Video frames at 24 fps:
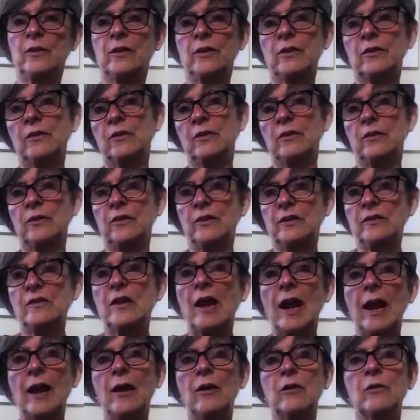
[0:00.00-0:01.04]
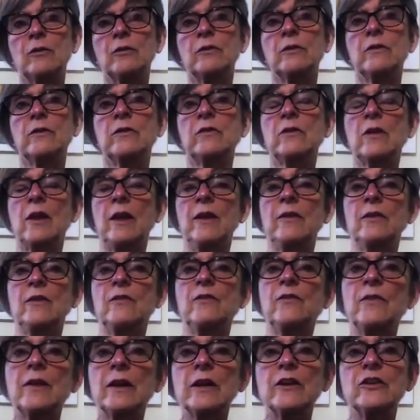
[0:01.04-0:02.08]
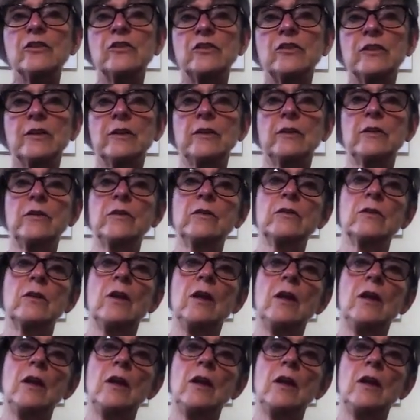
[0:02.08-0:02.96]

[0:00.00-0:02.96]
the, the towns and the villages